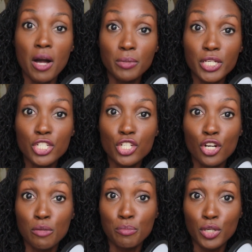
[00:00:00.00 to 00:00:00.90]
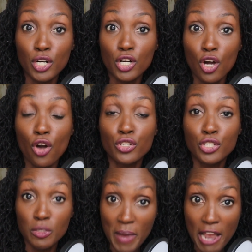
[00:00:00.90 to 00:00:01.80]
published her book called
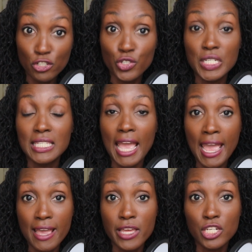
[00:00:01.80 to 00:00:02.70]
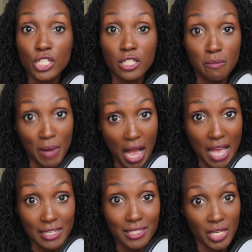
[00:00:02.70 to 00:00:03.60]
Good Boundaries and
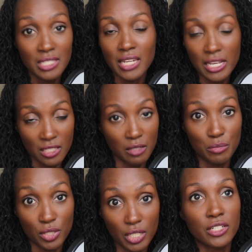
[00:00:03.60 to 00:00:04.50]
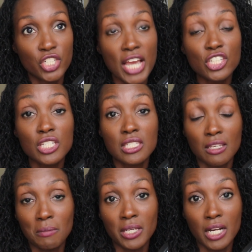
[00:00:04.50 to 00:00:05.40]
Goodbyes. It's an excellent book. She actually
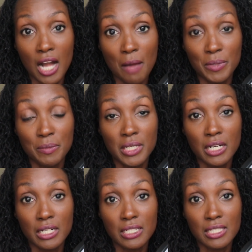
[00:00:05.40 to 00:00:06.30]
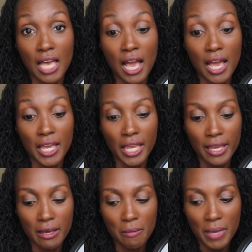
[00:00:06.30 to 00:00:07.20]
sent me a copy because
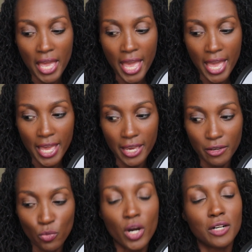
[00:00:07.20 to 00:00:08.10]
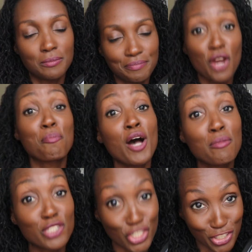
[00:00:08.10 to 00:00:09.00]
her
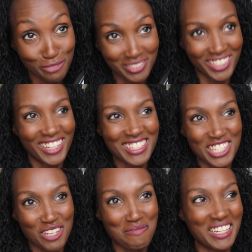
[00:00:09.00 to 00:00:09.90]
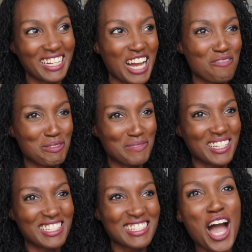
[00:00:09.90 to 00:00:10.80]
publisher sent me a copy
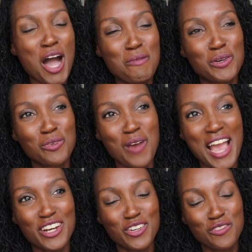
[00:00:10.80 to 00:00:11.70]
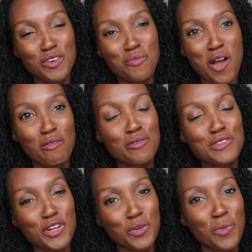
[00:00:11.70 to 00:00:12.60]
because I'm a writer for
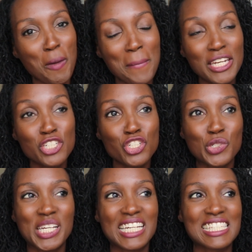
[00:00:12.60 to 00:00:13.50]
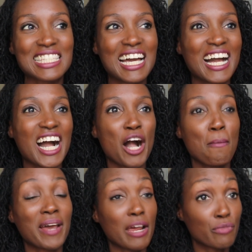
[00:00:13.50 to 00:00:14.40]
Proverbs 31 Ministries.
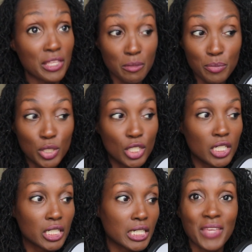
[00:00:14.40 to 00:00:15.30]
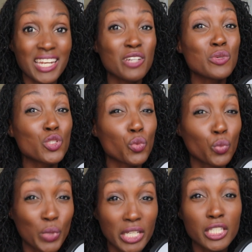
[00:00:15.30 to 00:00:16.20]
But I read the book and it was a
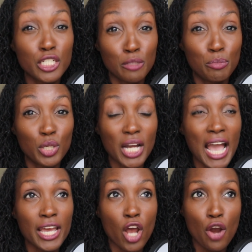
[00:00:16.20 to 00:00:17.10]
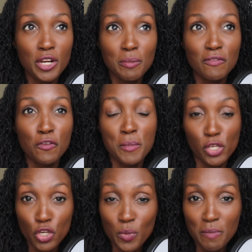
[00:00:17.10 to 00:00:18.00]
really good book. I had already been
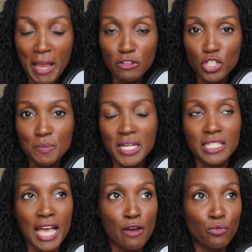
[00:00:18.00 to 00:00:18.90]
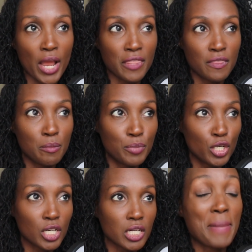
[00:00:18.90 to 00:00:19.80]
familiar with boundaries because I read the
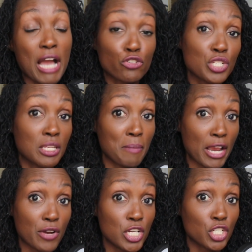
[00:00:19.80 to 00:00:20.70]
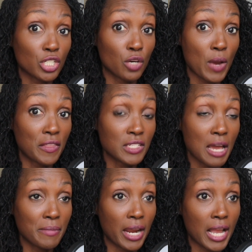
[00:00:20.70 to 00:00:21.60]
book Boundaries in Marriage around the
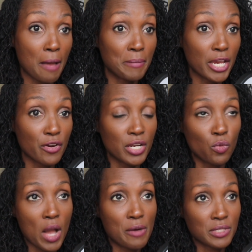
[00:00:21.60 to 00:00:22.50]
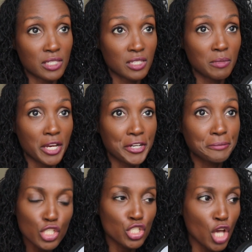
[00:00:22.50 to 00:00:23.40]
time that I got married and while I was in seminary.
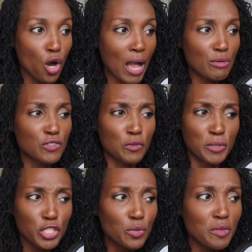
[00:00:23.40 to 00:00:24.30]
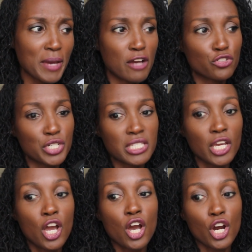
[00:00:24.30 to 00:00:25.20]
So I was familiar with boundaries.
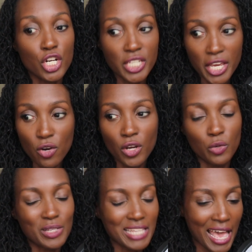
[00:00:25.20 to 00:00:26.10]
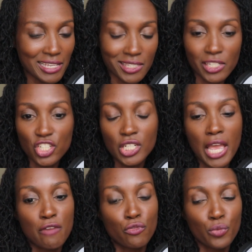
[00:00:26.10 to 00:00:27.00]
Her take on it was excellent. She
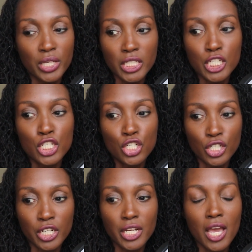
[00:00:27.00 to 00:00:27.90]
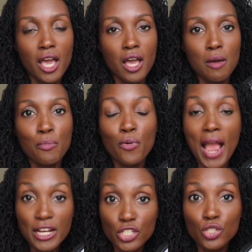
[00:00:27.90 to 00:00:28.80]
gave really good
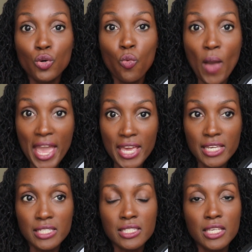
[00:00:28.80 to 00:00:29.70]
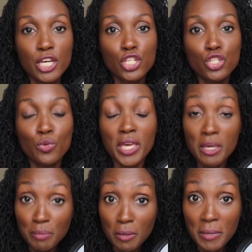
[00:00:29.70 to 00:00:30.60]
practical ways to
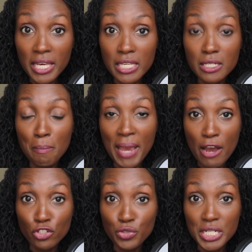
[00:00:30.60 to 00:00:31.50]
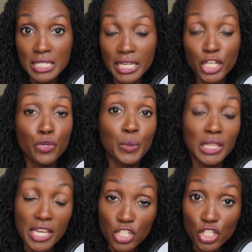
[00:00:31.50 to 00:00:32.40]
implement boundaries in your
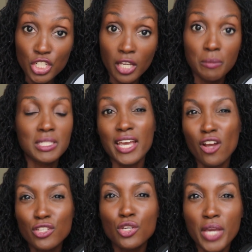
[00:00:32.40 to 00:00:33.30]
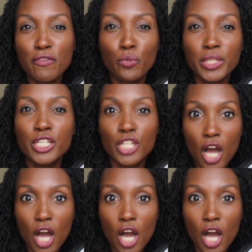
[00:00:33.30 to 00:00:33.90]
relationships and also gave a really good